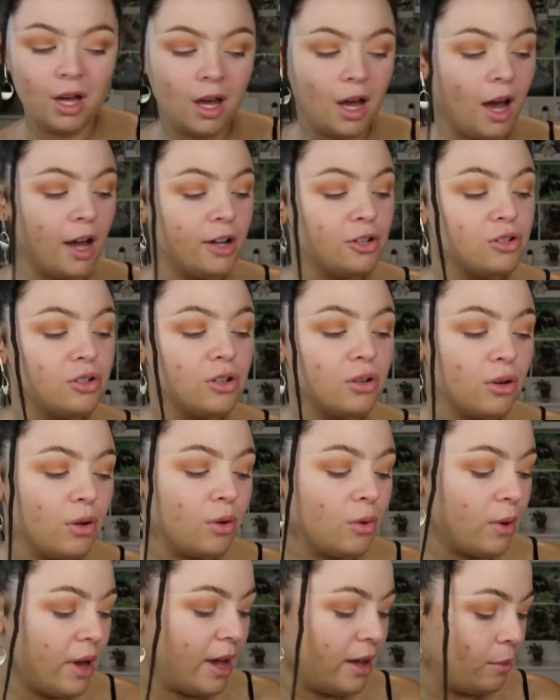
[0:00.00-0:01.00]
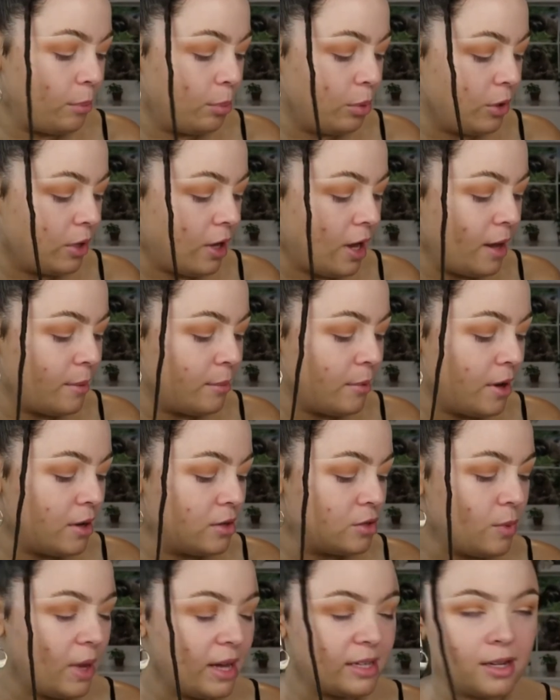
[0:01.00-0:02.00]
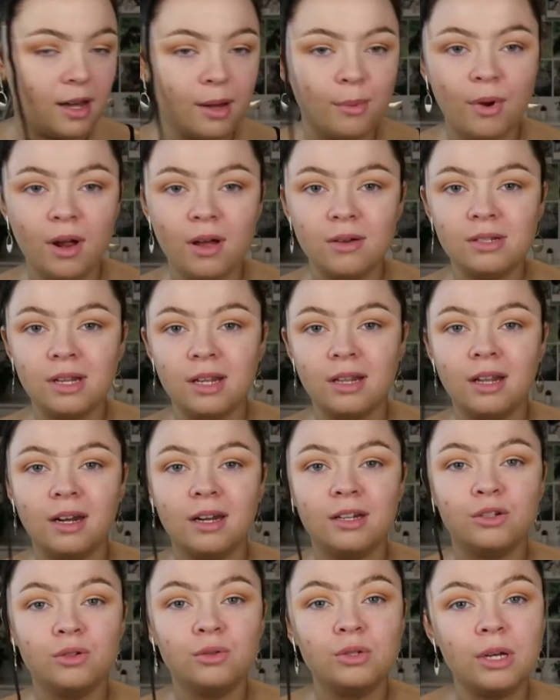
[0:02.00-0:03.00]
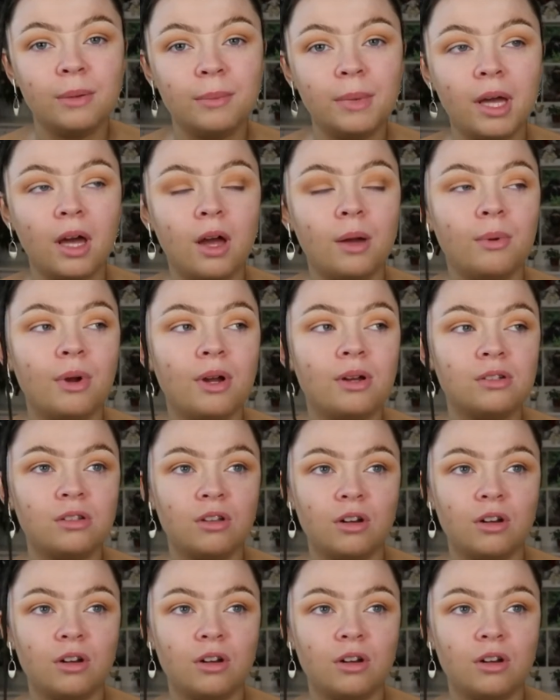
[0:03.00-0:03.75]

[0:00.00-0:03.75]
I just don't know how to pluck eyebrows, wax eyebrows, and then I do tint my eyebrows.